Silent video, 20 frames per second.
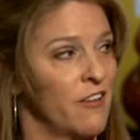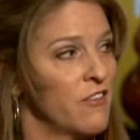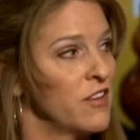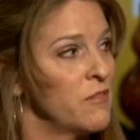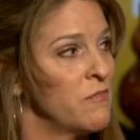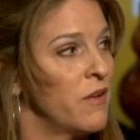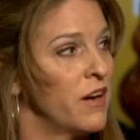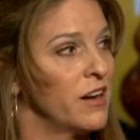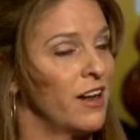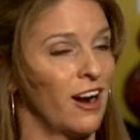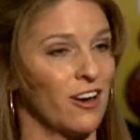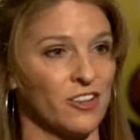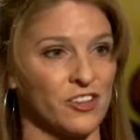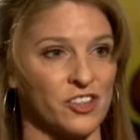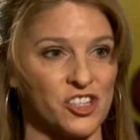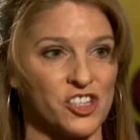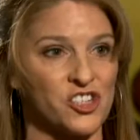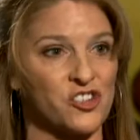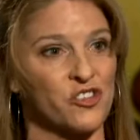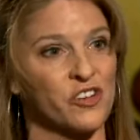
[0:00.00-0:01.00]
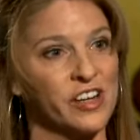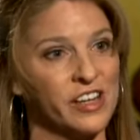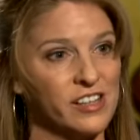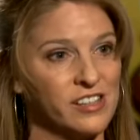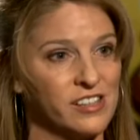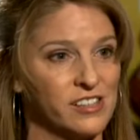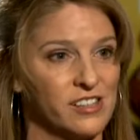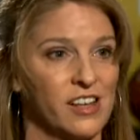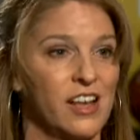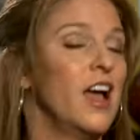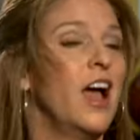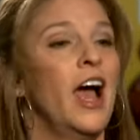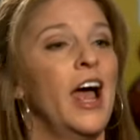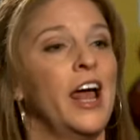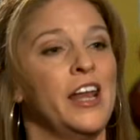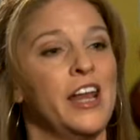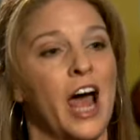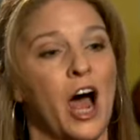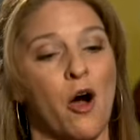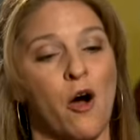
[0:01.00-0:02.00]
everybody out on the streets,
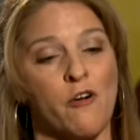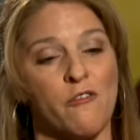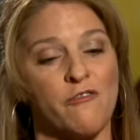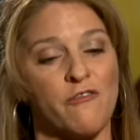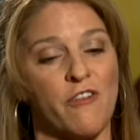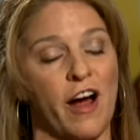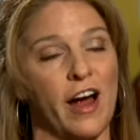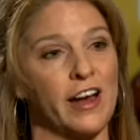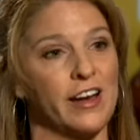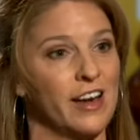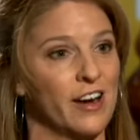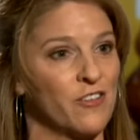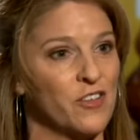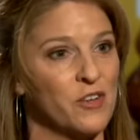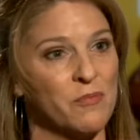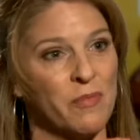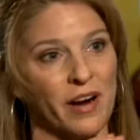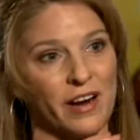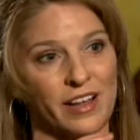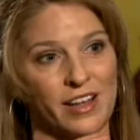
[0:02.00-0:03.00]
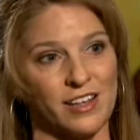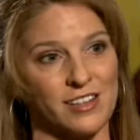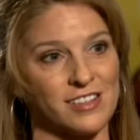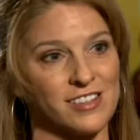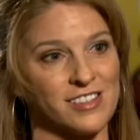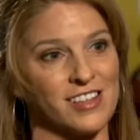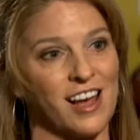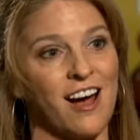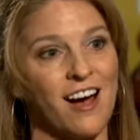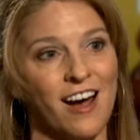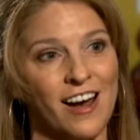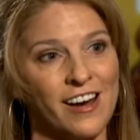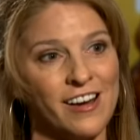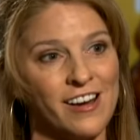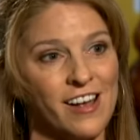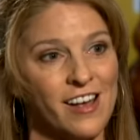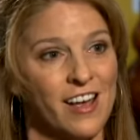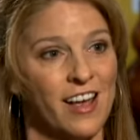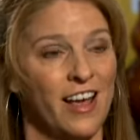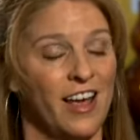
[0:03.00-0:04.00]
and now I'm fighting everybody inside,
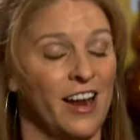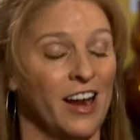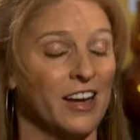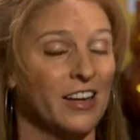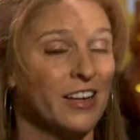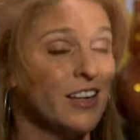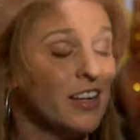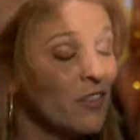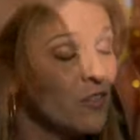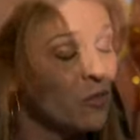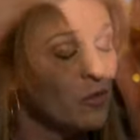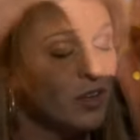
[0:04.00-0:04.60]
and I didn't even